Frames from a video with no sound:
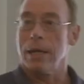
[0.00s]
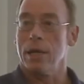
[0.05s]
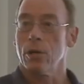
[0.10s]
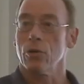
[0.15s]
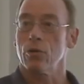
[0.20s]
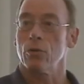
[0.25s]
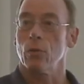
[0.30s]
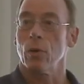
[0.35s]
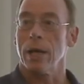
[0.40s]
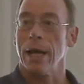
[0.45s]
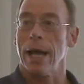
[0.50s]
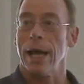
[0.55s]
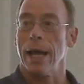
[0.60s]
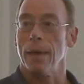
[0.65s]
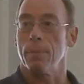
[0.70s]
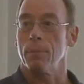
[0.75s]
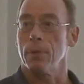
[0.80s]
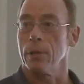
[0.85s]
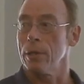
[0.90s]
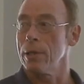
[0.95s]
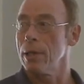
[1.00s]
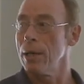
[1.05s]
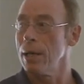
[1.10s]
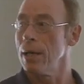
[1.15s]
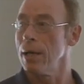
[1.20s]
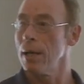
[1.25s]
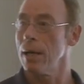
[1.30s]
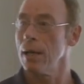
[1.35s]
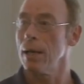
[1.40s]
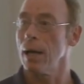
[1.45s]
here's what happened.
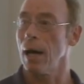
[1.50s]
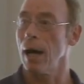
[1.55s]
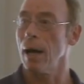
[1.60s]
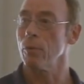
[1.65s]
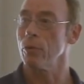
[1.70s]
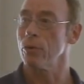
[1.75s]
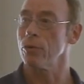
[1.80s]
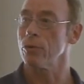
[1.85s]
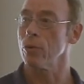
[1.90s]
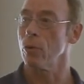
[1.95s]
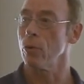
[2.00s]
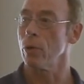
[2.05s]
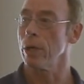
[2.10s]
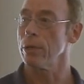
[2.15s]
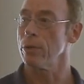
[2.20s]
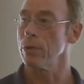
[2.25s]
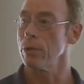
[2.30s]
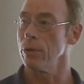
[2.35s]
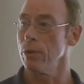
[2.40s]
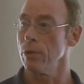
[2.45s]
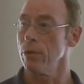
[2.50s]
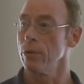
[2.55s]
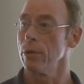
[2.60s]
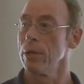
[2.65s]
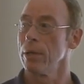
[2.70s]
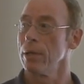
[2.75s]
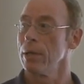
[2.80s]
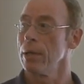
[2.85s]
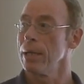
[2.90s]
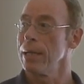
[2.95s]
I was going
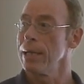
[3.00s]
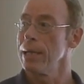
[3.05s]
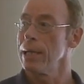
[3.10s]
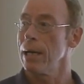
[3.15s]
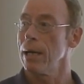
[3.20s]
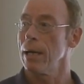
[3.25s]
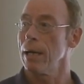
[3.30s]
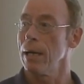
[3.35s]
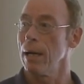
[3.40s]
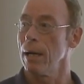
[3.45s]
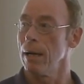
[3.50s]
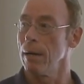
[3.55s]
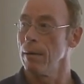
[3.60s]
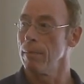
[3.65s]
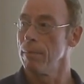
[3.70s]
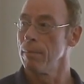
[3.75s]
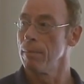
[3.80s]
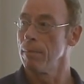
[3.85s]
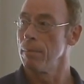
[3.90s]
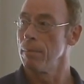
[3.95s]
to, uh,